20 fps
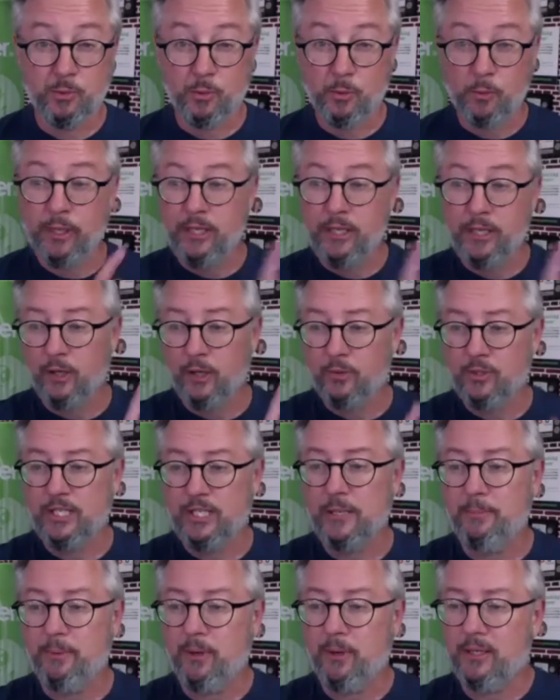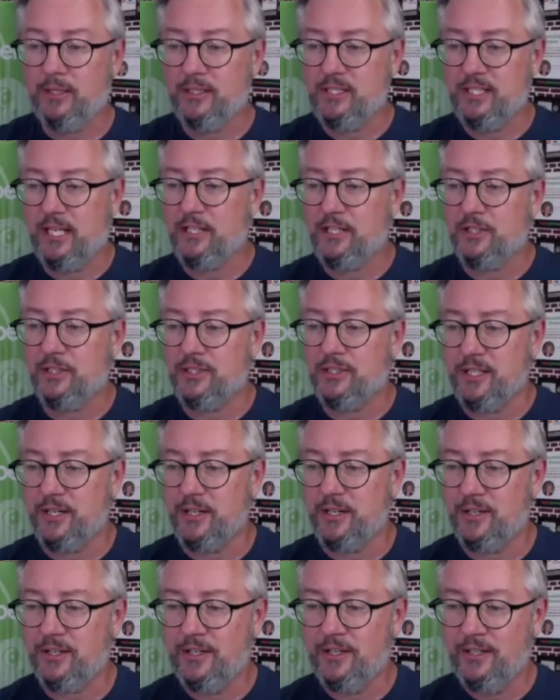where we can go deeper on sections
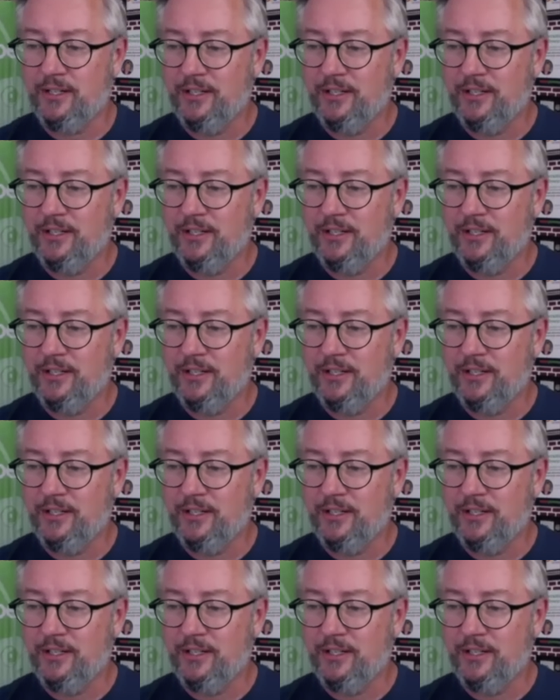here.